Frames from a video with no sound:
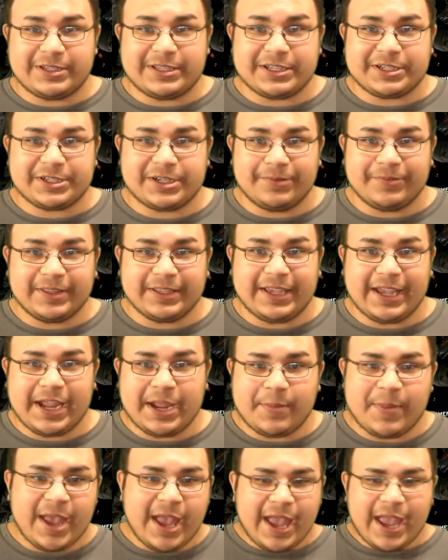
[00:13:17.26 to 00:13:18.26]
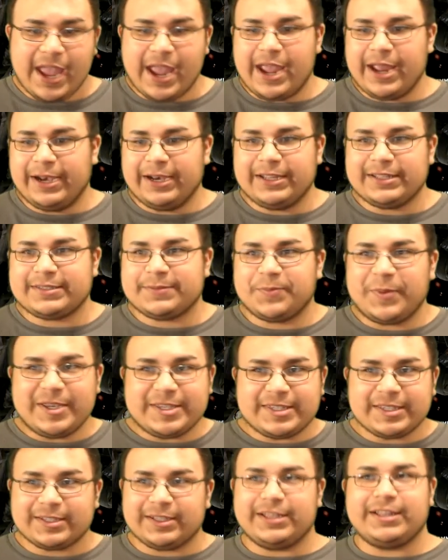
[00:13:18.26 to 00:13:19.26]
edition of the game, and it's
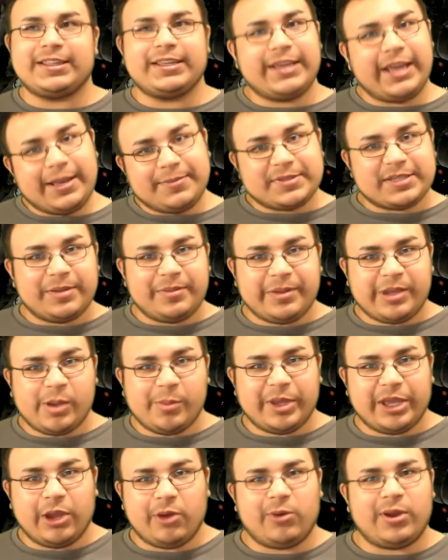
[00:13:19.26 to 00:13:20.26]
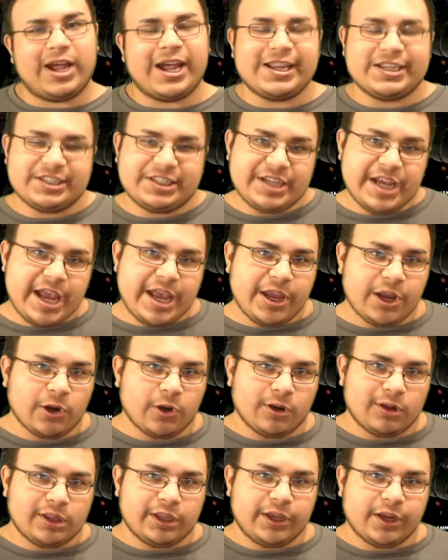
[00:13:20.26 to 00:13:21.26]
basically the game's going to be coming out a day
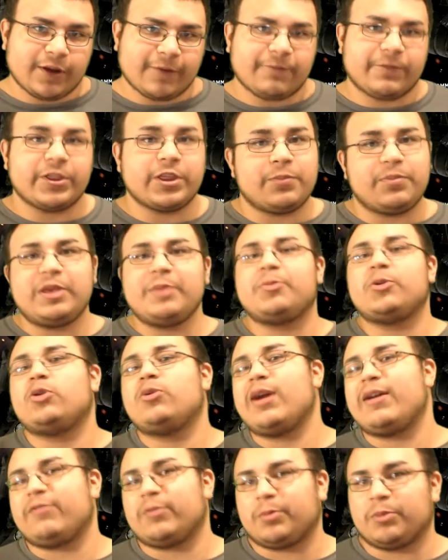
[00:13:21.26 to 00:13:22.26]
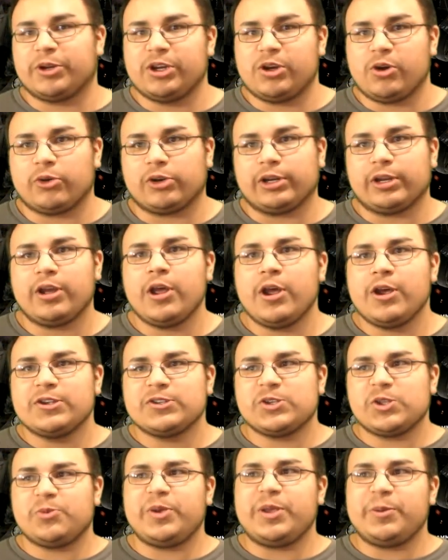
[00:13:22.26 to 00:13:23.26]
earlier for the people who have pre-ordered.
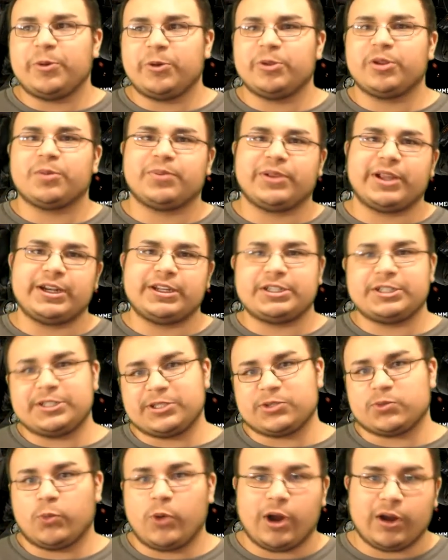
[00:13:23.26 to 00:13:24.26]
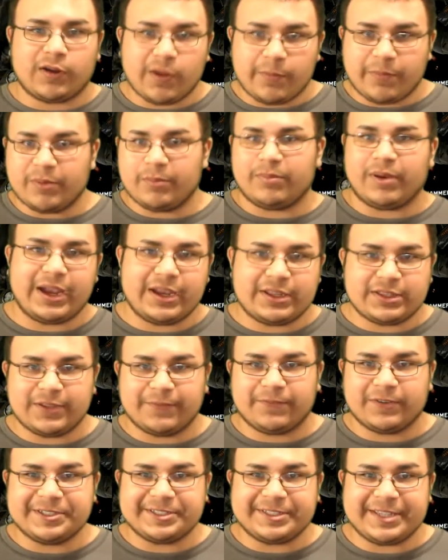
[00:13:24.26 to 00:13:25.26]
So the people that are planning to just walk up and buy it
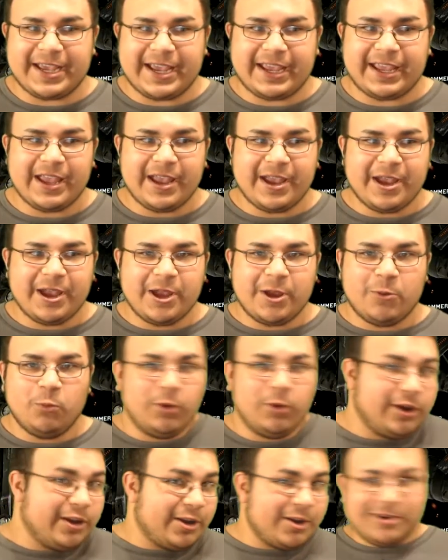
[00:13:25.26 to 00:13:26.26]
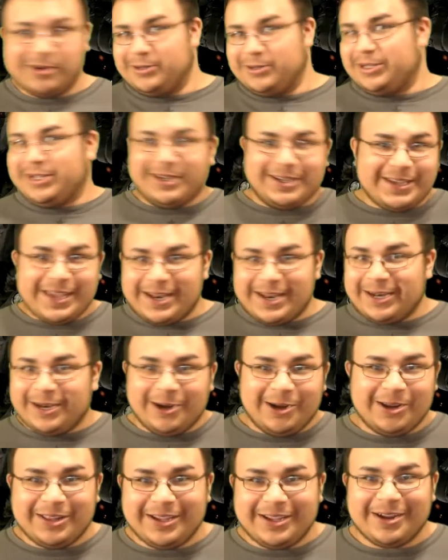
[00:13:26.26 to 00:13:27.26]
the first day, we're gonna get it
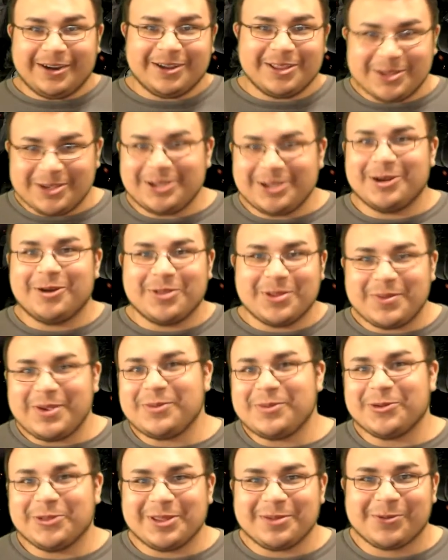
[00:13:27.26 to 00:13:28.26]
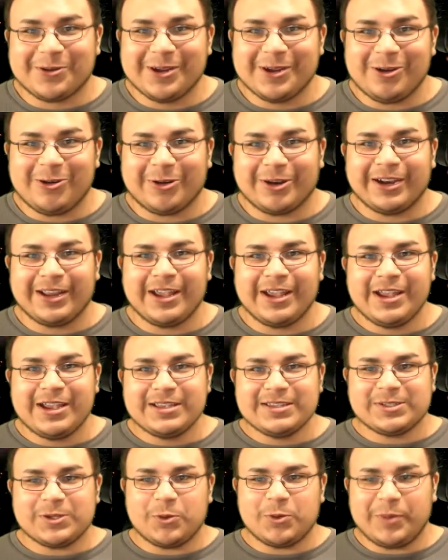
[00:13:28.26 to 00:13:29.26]
earlier than the people that pre-ordered.
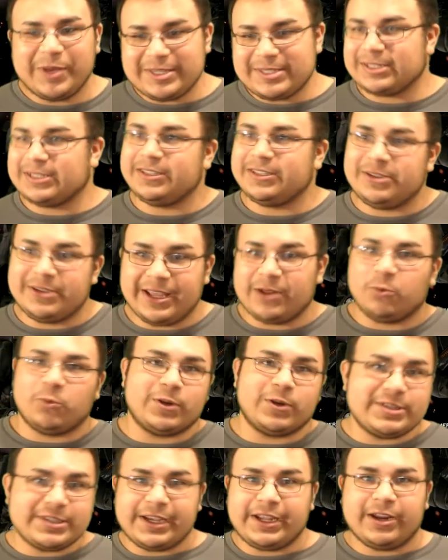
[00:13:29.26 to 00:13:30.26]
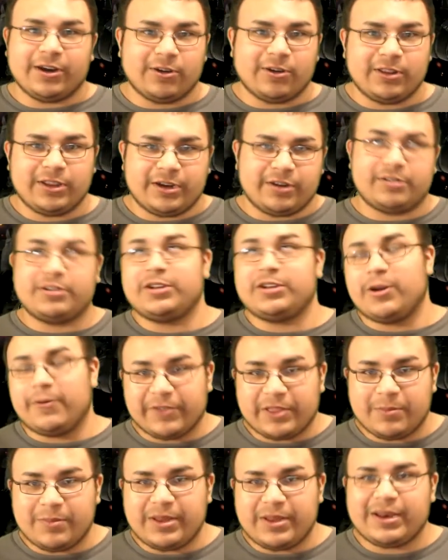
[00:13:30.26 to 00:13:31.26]
So basically you get it one day earlier,
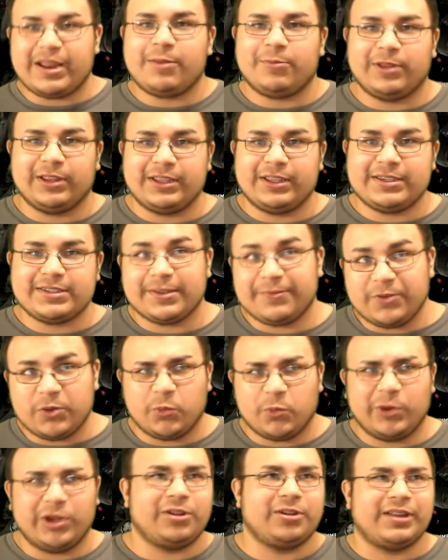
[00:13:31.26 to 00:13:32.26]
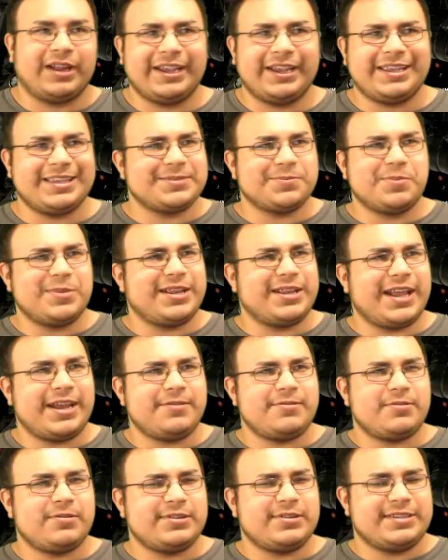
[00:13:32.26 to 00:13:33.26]
for the midnight release, if you will. I guess
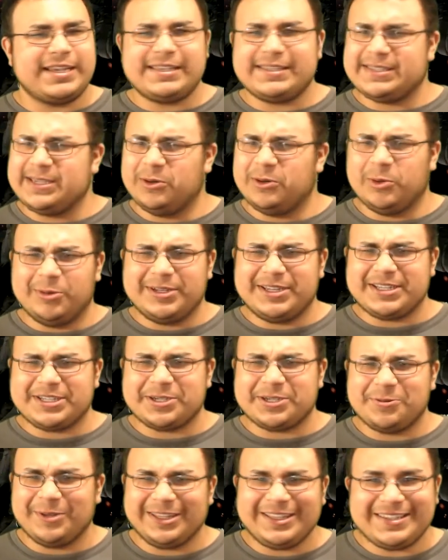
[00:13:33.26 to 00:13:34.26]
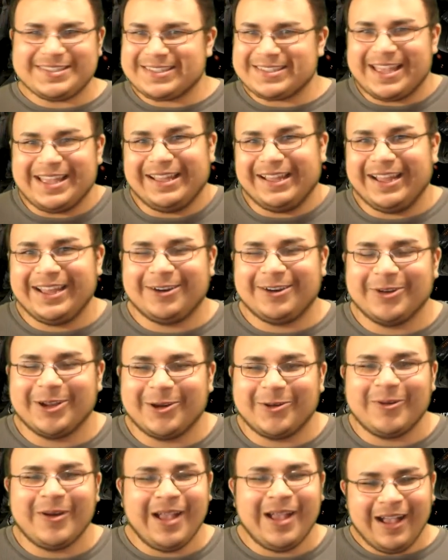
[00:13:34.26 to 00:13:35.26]
midnight Day Zero edition release, I don't
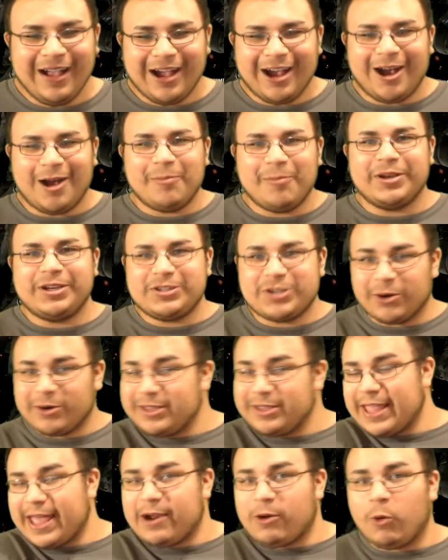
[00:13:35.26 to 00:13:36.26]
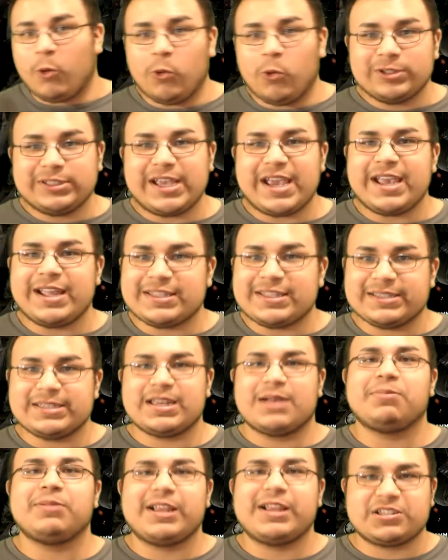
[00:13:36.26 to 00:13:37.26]
know, but during that whole day it's a
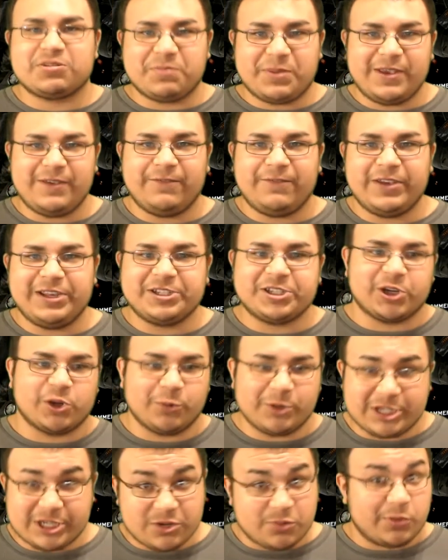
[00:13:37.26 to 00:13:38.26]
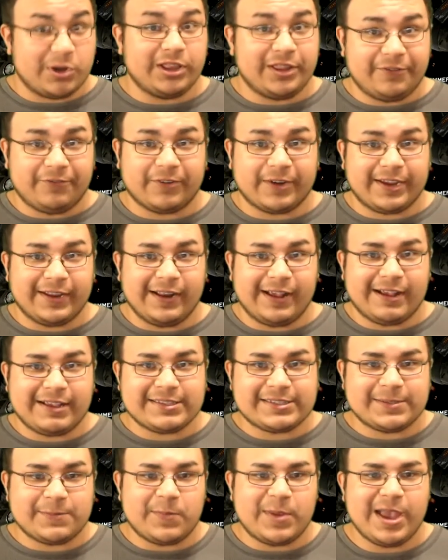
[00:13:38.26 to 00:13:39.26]
double XP feature, which is really freaking
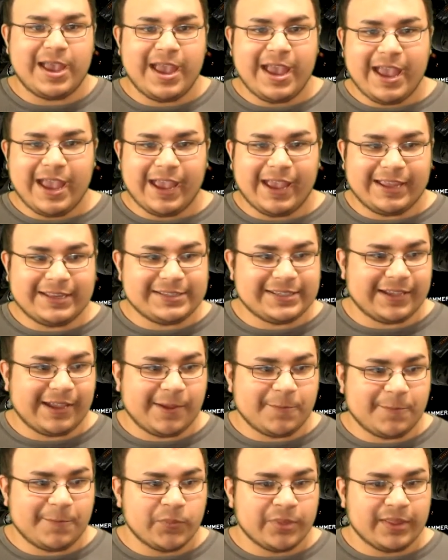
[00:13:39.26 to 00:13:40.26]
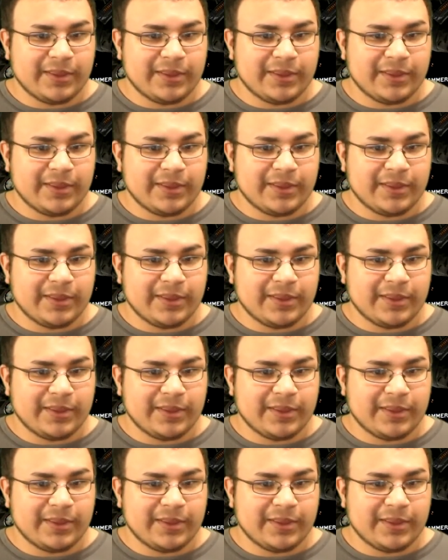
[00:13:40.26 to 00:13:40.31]
awesome. And